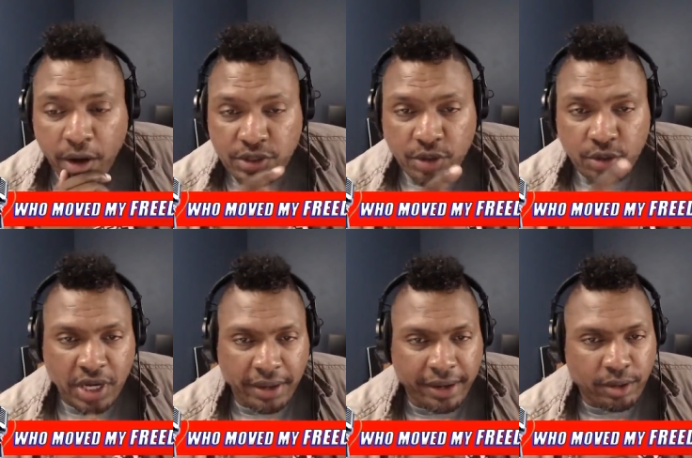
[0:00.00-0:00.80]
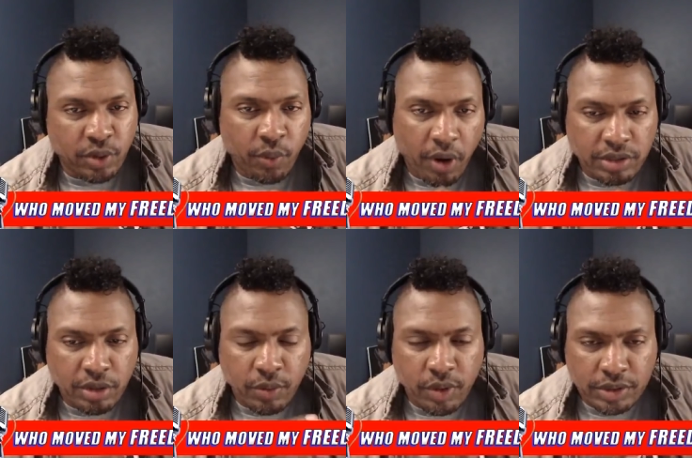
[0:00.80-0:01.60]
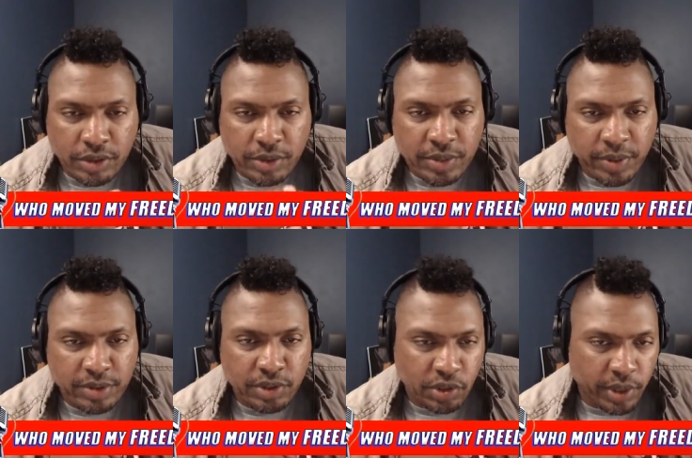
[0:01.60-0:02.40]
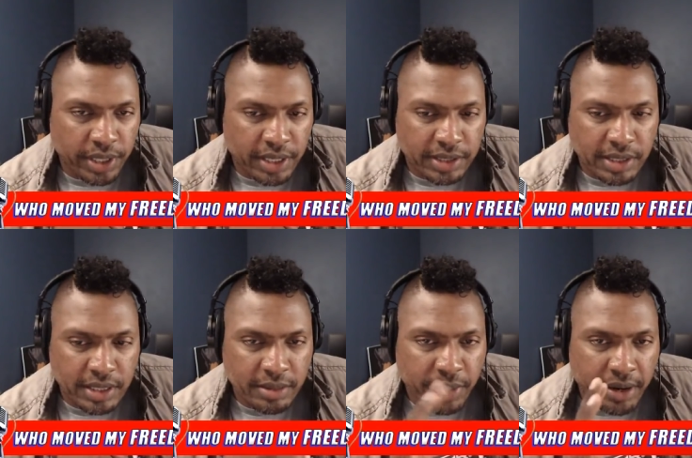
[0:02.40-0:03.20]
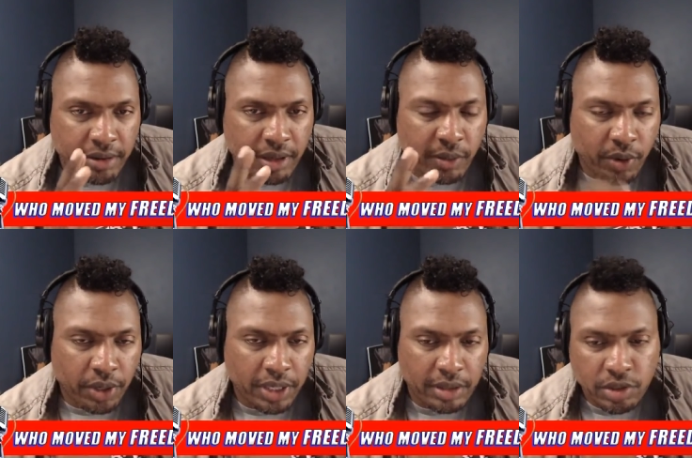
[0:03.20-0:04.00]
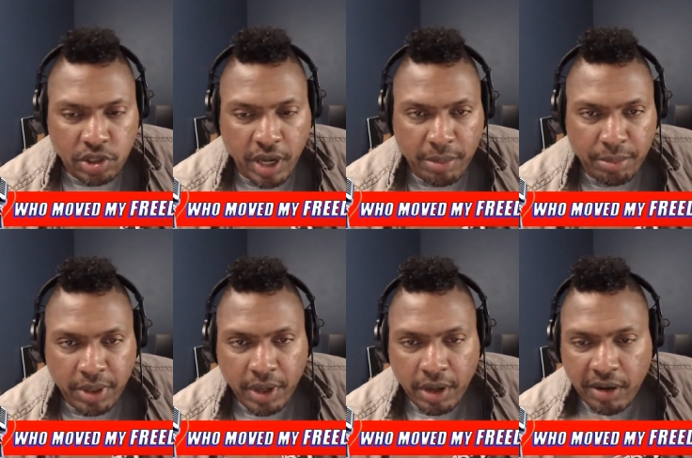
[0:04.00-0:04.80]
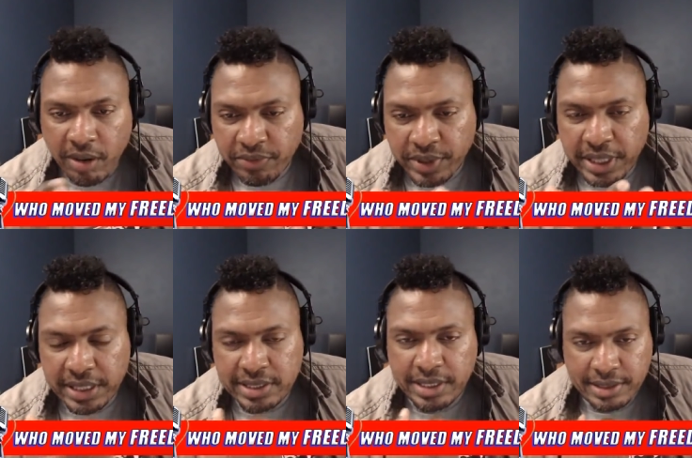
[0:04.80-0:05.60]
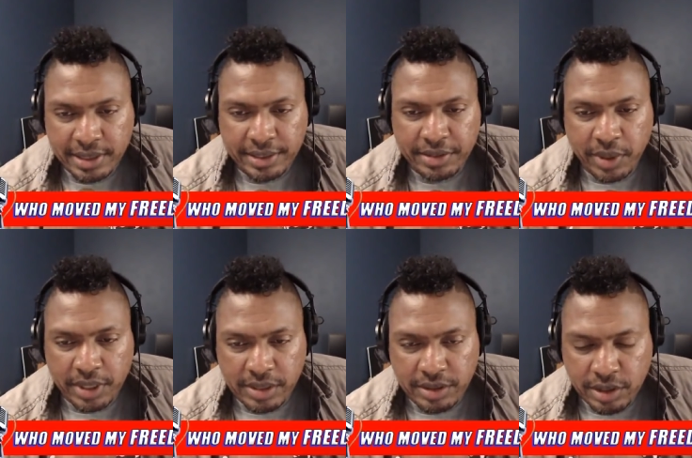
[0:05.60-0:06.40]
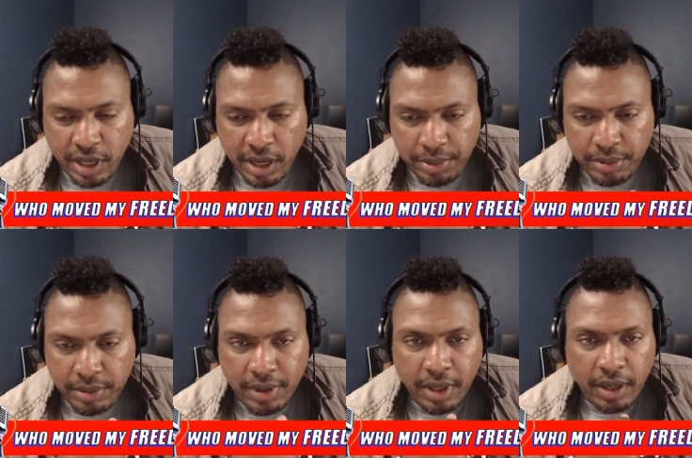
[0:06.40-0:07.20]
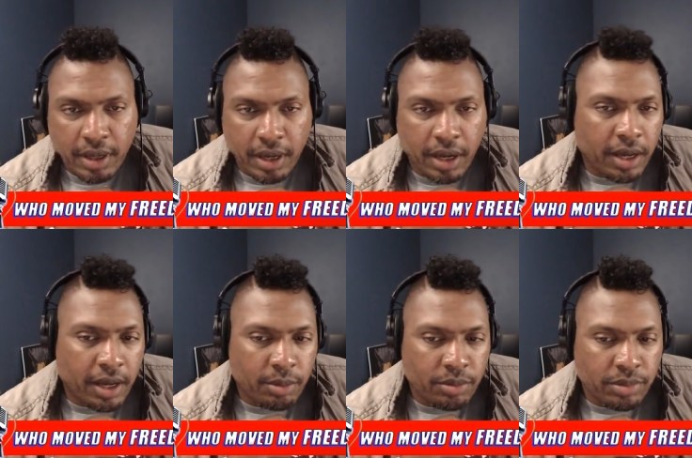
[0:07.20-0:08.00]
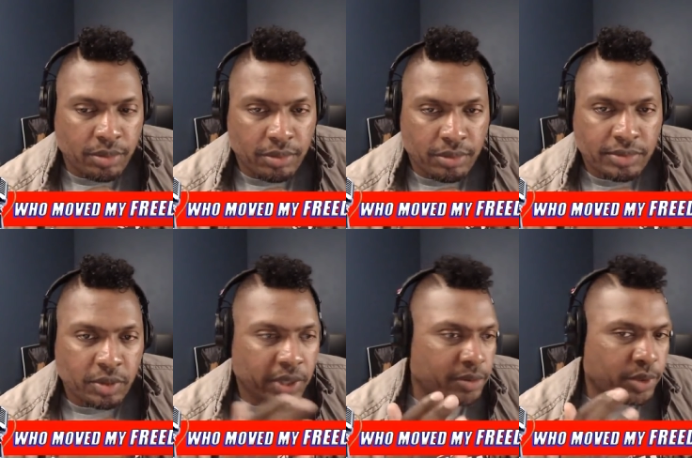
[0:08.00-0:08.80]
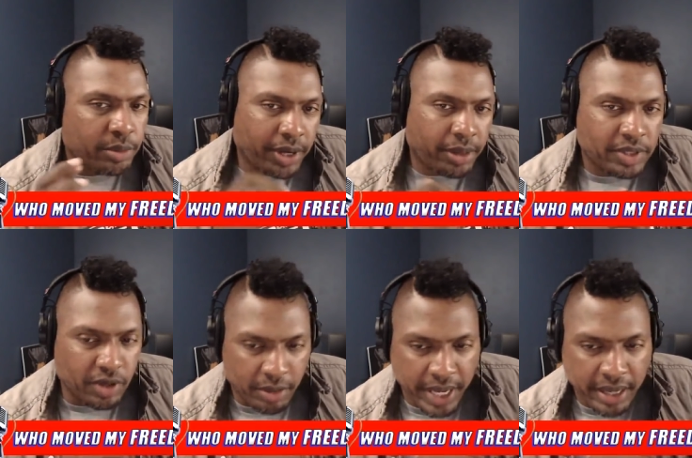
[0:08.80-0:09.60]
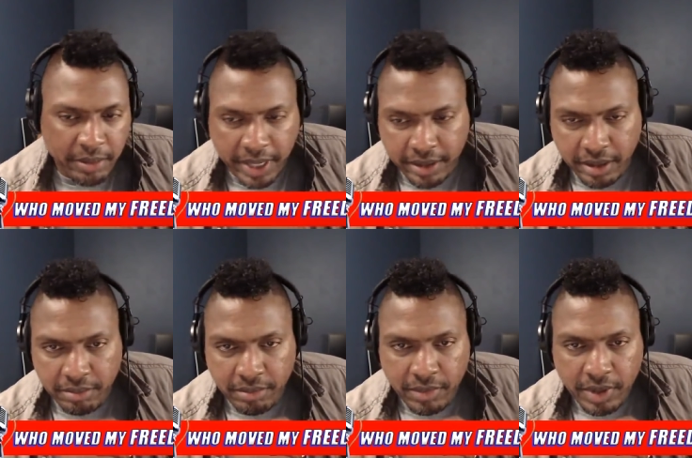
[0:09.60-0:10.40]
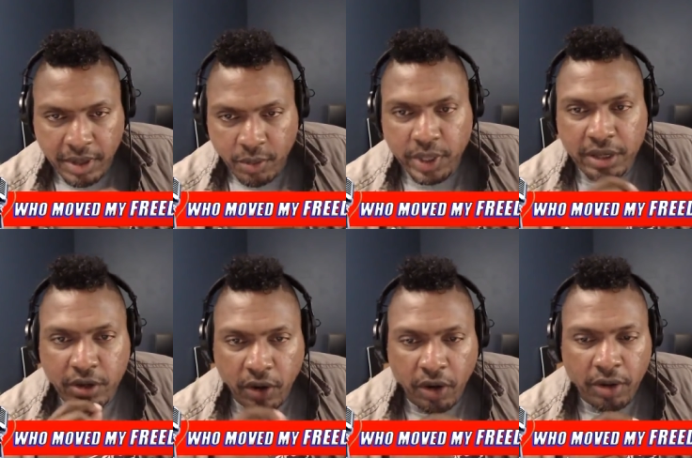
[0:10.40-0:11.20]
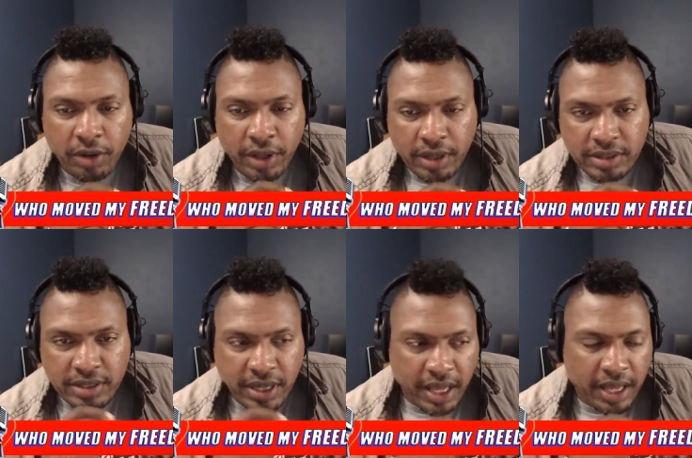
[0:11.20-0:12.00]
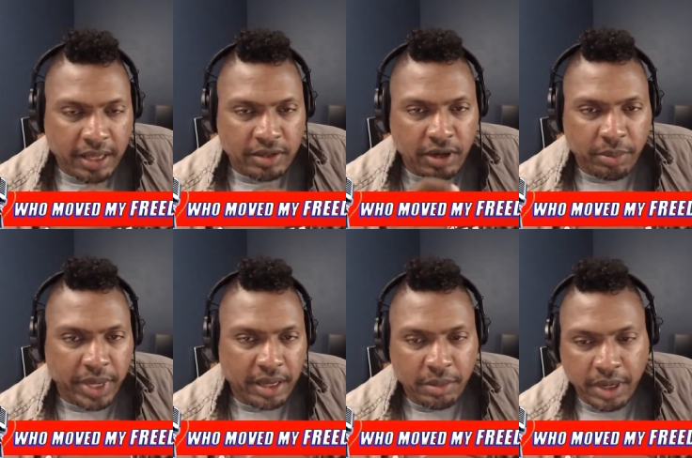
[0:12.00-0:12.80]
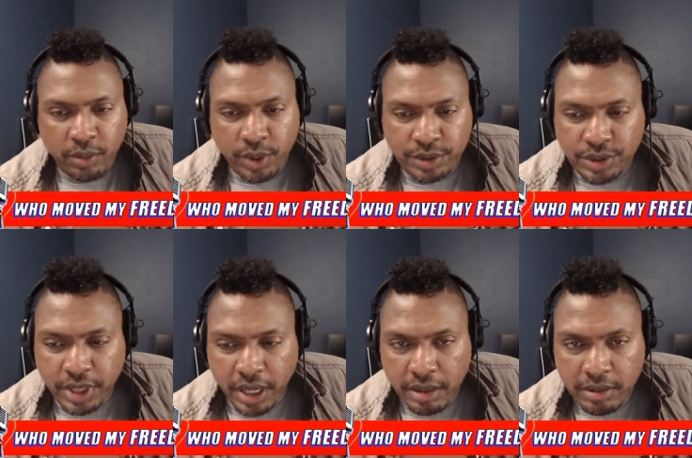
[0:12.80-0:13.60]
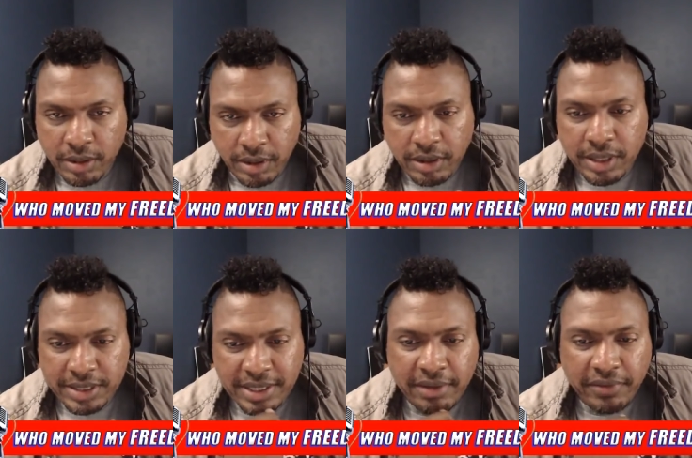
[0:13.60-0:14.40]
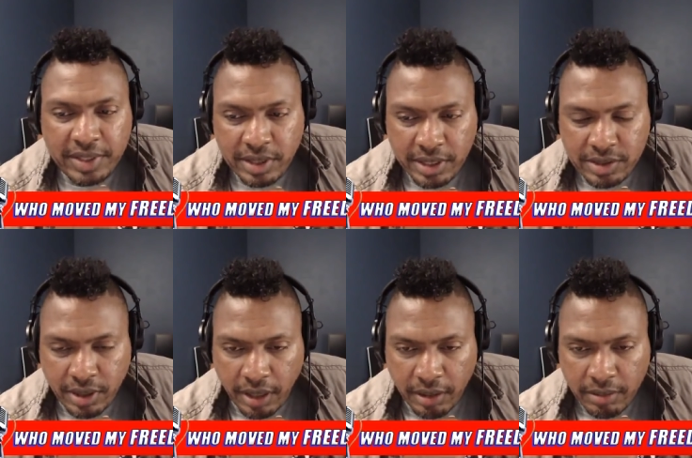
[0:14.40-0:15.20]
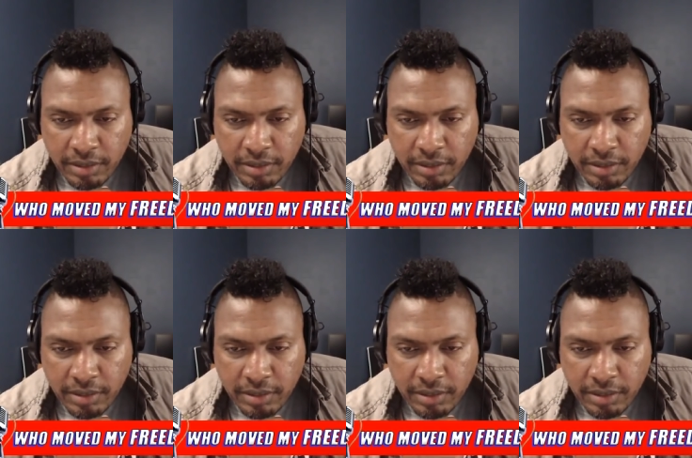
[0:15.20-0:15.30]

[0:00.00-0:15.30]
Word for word: Also, shout out to Walter. Walter was supposed to join us. He's apparently working in the shop. Hopefully, he's listening to us in the shop. Um, so we could we could probably talk bad about him. We could call today talk bad about Walter Day. Let's see if he's listening.